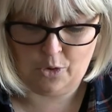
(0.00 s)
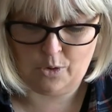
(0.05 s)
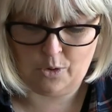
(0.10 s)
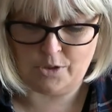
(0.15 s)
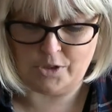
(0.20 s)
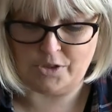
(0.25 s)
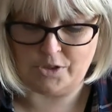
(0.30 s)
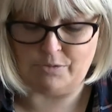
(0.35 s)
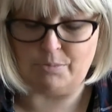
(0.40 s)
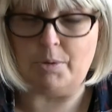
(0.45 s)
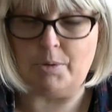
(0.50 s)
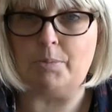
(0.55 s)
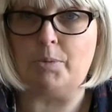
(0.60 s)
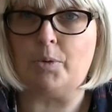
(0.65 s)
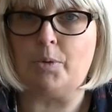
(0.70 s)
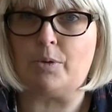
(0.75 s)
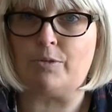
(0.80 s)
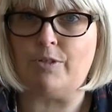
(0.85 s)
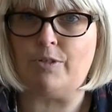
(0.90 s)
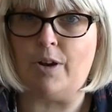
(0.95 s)
gorgeous of people
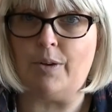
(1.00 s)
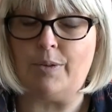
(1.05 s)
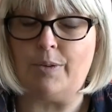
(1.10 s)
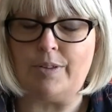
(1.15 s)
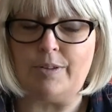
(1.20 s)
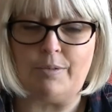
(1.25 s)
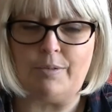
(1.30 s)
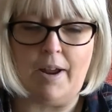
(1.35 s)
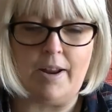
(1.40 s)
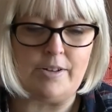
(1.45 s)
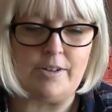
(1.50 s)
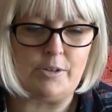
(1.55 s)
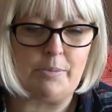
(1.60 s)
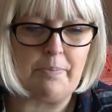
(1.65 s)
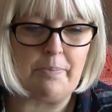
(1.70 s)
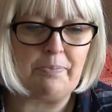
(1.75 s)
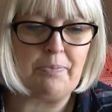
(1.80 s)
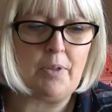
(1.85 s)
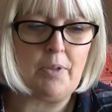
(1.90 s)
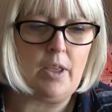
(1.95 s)
who are following the random,
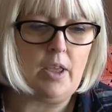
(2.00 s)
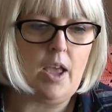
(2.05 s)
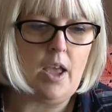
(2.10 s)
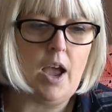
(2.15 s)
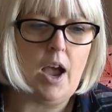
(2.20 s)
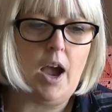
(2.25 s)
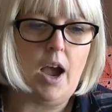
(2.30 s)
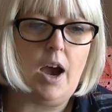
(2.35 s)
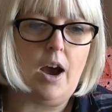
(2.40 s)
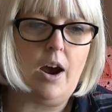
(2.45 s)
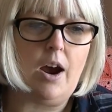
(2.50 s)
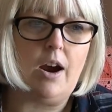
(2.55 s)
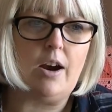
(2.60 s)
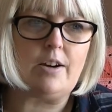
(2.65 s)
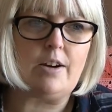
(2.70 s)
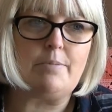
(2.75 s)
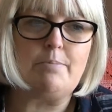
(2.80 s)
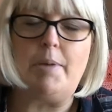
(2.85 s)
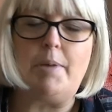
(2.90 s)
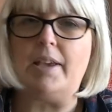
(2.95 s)

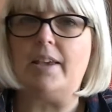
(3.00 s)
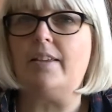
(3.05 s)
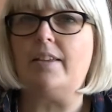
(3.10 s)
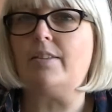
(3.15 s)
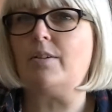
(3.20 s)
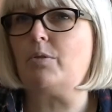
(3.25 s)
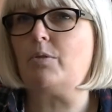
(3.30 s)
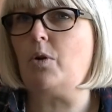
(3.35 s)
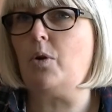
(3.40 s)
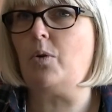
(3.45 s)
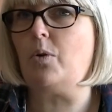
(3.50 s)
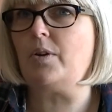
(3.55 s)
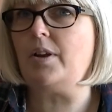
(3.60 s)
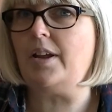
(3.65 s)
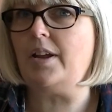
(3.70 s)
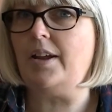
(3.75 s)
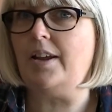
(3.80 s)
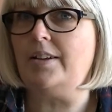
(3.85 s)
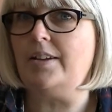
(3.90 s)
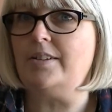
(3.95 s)
are making their own
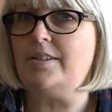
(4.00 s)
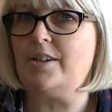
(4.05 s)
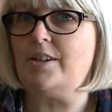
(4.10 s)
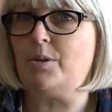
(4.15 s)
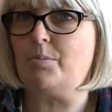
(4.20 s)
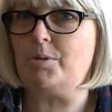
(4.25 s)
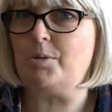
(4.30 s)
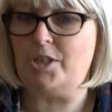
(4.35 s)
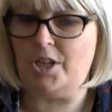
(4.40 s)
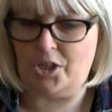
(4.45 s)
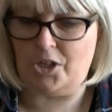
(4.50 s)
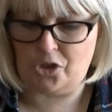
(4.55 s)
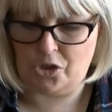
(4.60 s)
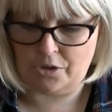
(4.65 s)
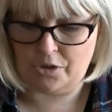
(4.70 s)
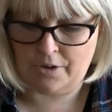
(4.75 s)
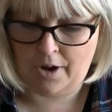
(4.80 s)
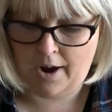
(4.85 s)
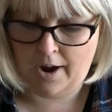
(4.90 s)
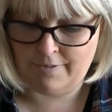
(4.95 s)

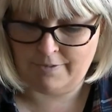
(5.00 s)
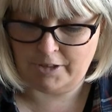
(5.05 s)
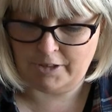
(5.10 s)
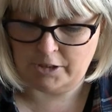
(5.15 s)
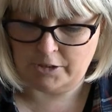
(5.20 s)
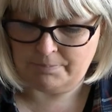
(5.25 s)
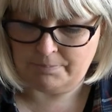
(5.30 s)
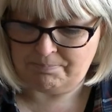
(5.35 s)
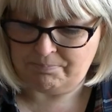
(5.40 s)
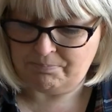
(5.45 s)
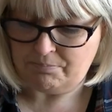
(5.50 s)
interpretation of it.